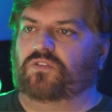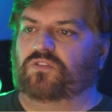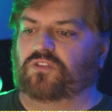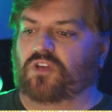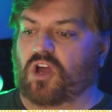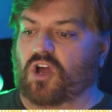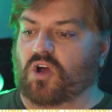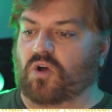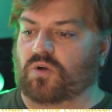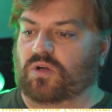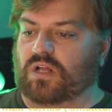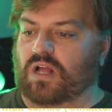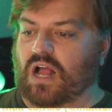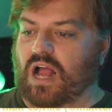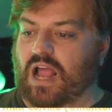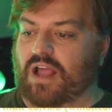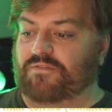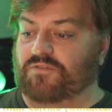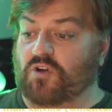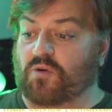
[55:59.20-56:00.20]
So
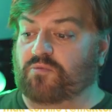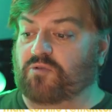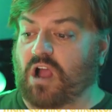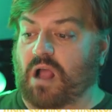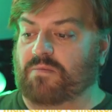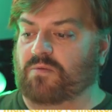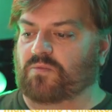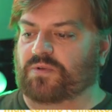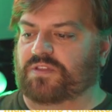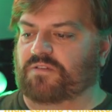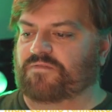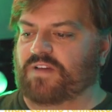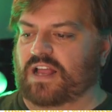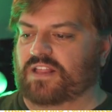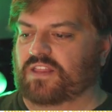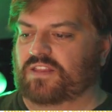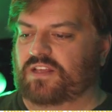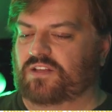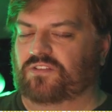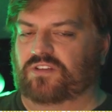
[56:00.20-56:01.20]
I have no problem with the
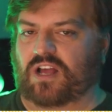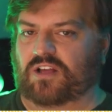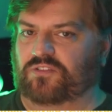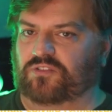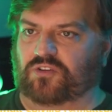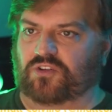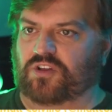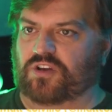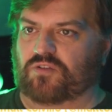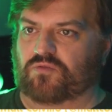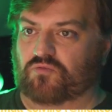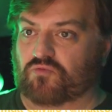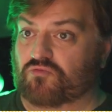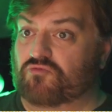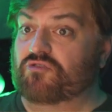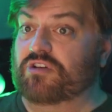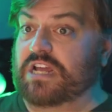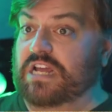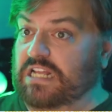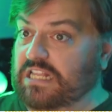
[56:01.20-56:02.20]
fact that these guys are going to
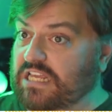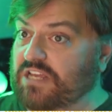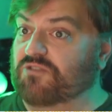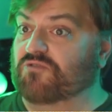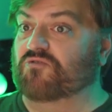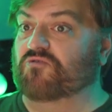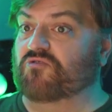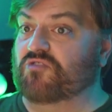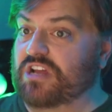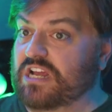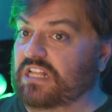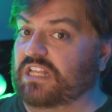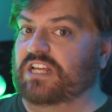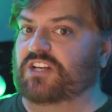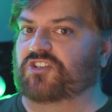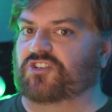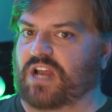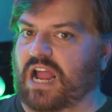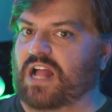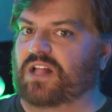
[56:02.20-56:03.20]
really,
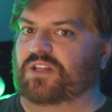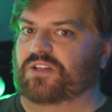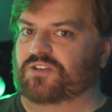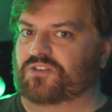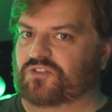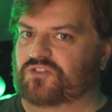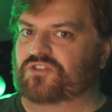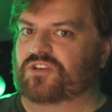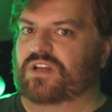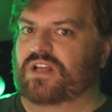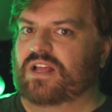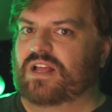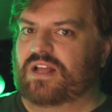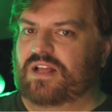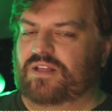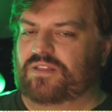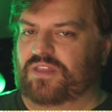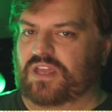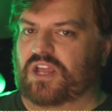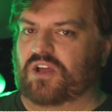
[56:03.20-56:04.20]
really challenge
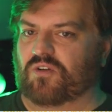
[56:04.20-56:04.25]
the